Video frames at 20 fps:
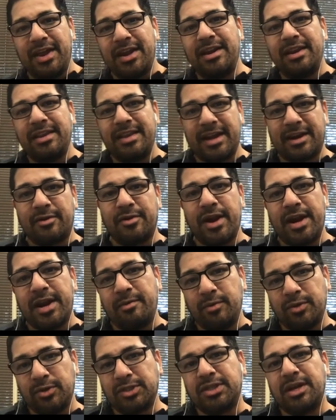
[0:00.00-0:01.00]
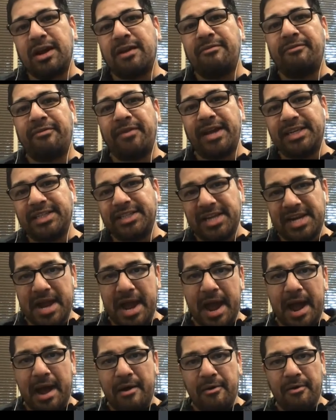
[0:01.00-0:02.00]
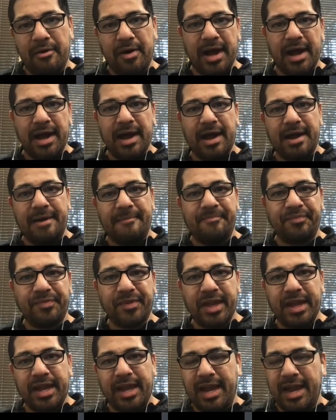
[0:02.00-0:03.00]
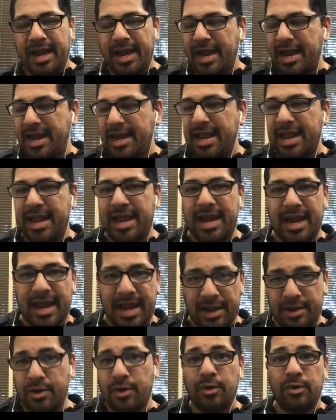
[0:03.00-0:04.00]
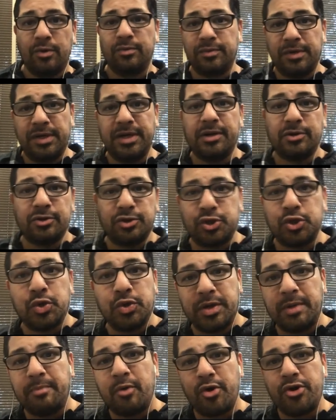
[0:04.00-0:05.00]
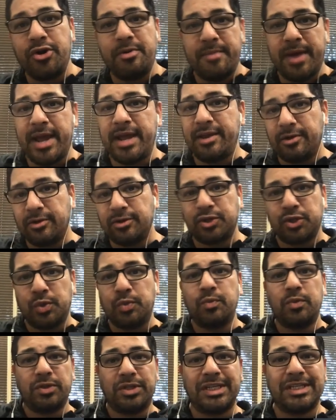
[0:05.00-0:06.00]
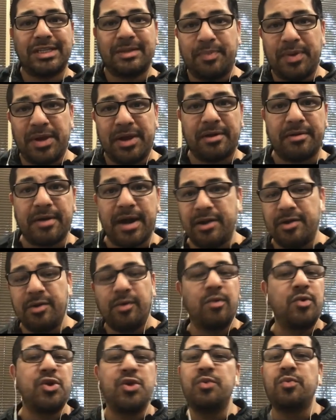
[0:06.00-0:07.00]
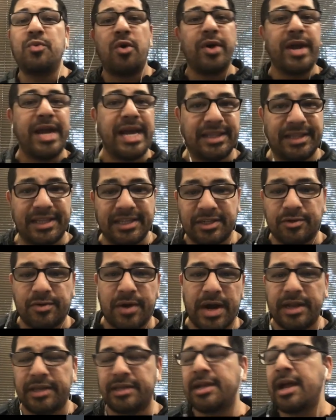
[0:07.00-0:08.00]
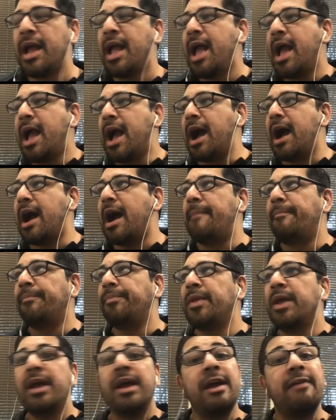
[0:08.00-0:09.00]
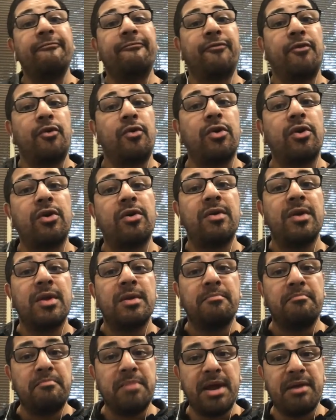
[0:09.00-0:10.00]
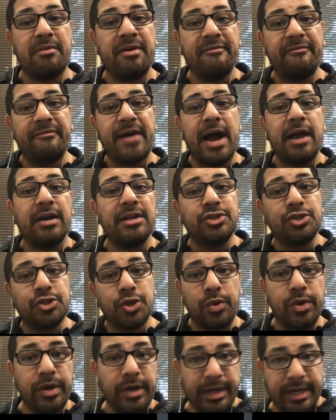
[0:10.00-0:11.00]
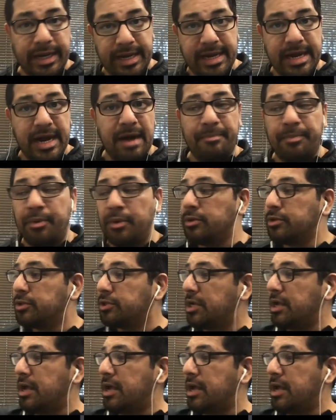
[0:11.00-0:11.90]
the credit will start phasing out, and you'll soon, the more you make, you'll soon will disappear, right? You won't get this credit. And for married filing jointly couples,